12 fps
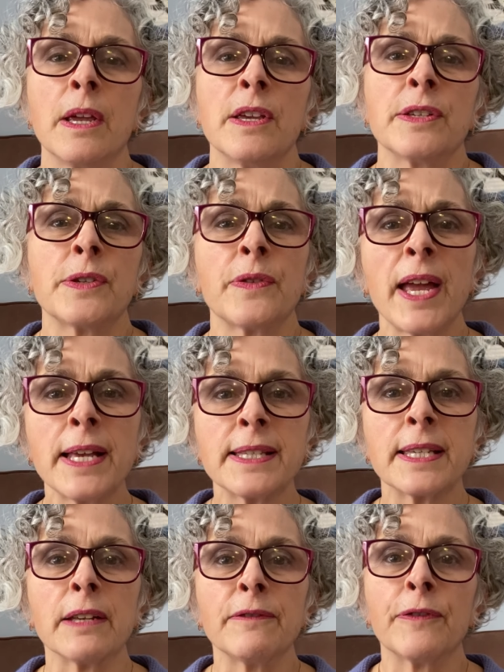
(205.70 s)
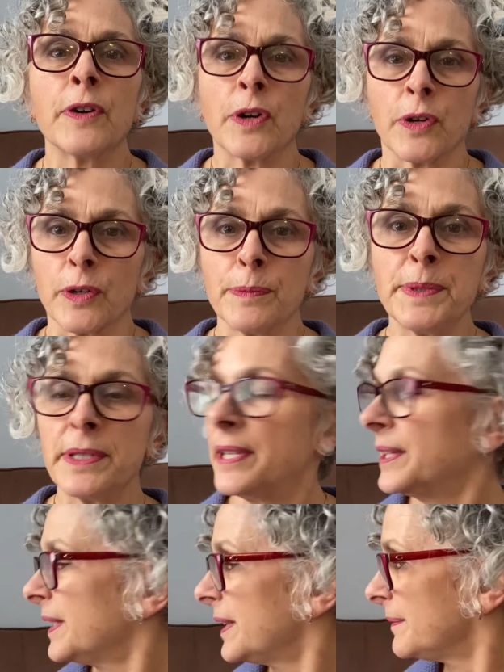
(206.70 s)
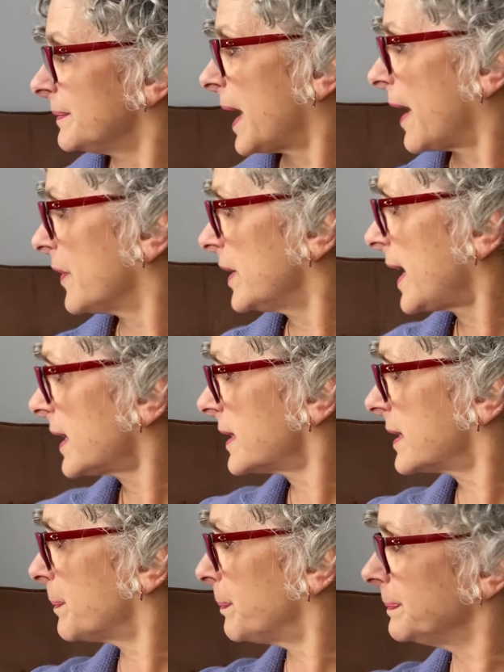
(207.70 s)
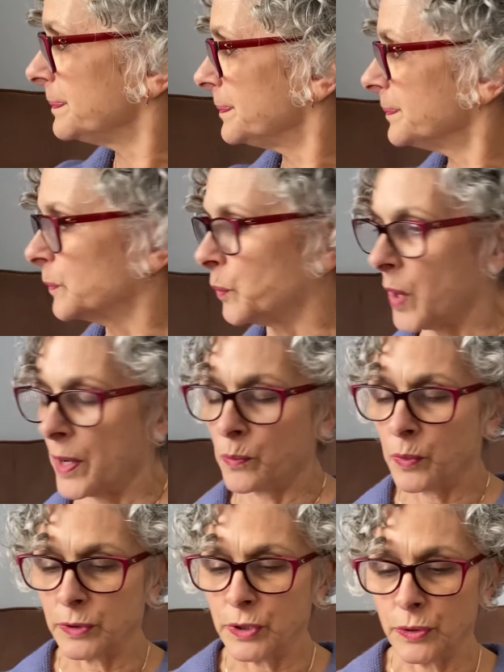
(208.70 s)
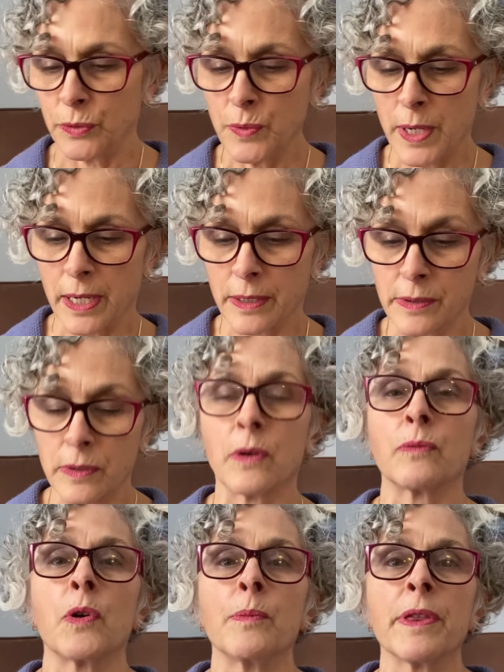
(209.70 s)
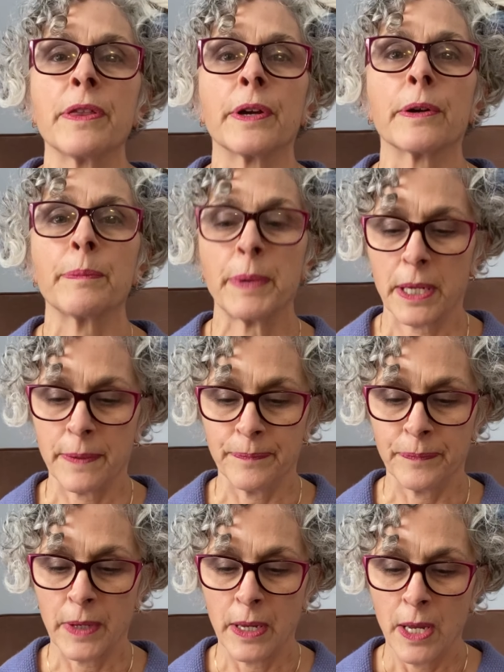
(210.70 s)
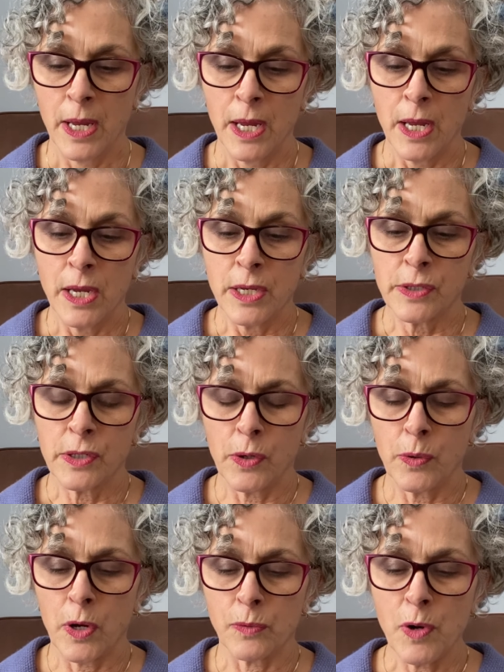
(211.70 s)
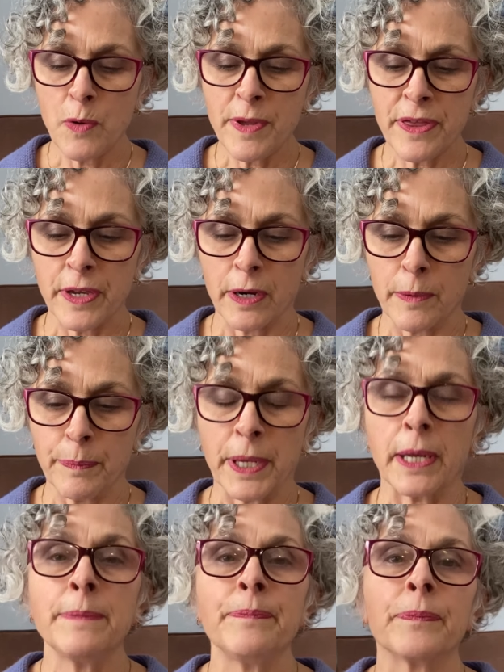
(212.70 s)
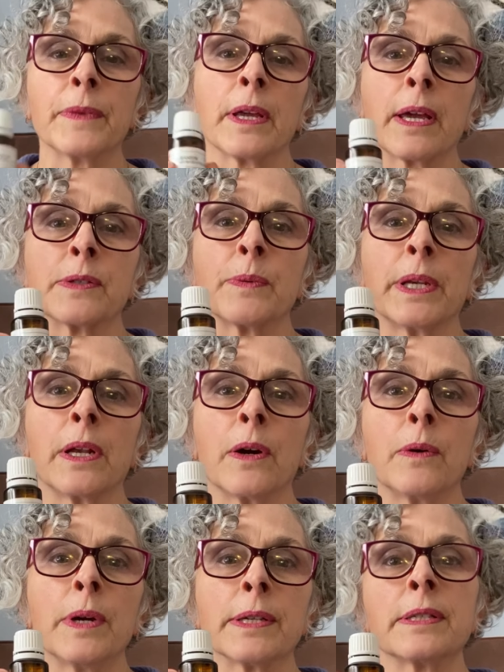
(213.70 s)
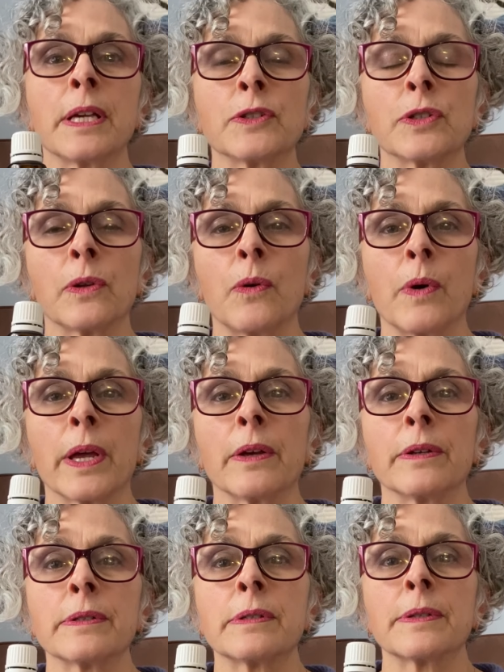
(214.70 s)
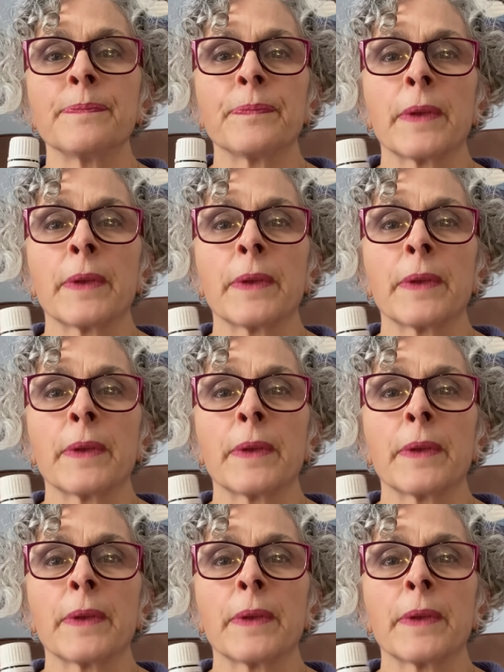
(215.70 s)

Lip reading: So that's it for herbs, and the next one we'll do is aromatherapy. So aromatherapy, as we know, essential oils.